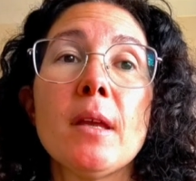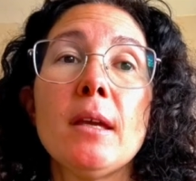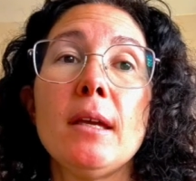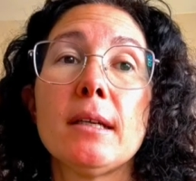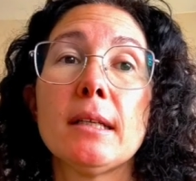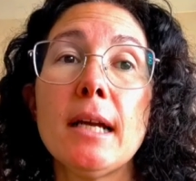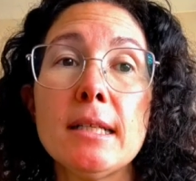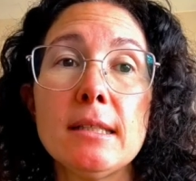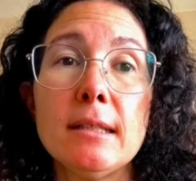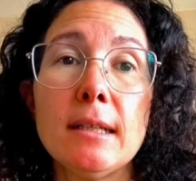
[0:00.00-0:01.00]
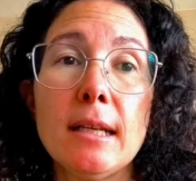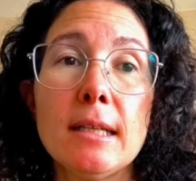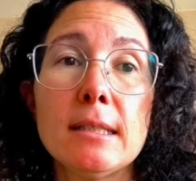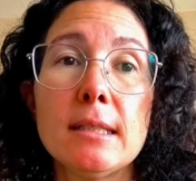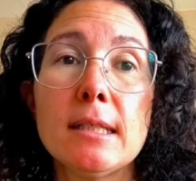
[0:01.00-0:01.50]
he can cancel the
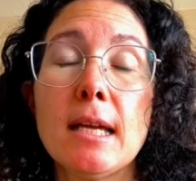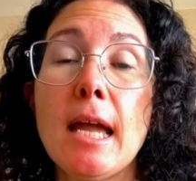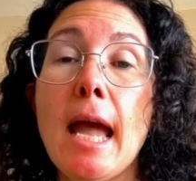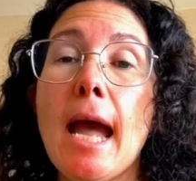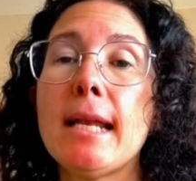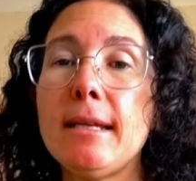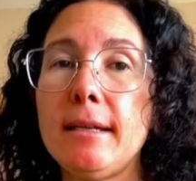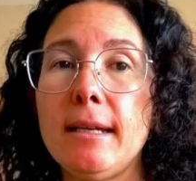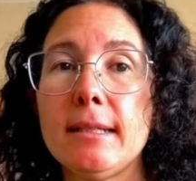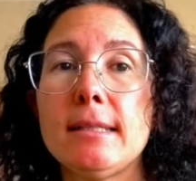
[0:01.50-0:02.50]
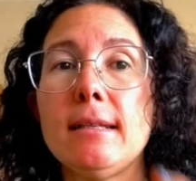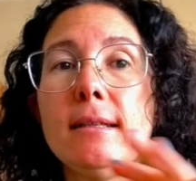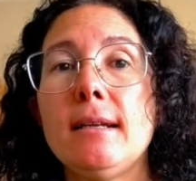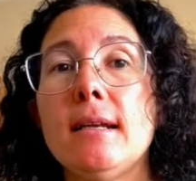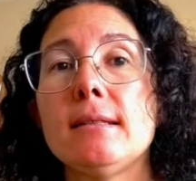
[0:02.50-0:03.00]
classes, and he can set the
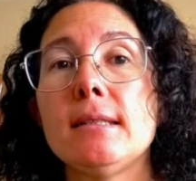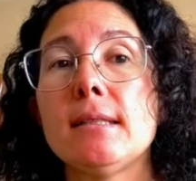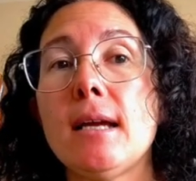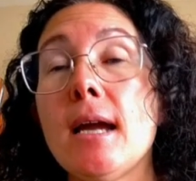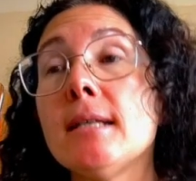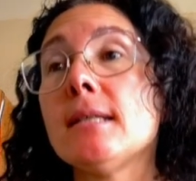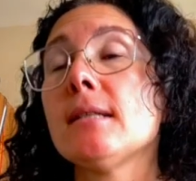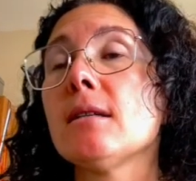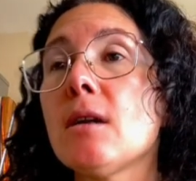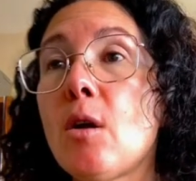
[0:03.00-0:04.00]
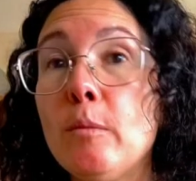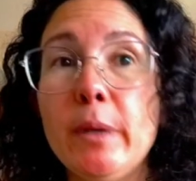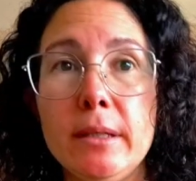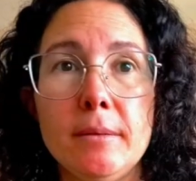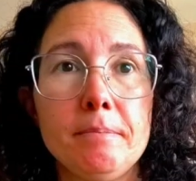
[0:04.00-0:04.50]
classes as
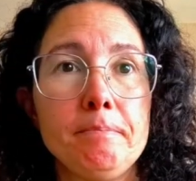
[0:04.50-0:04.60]
complete.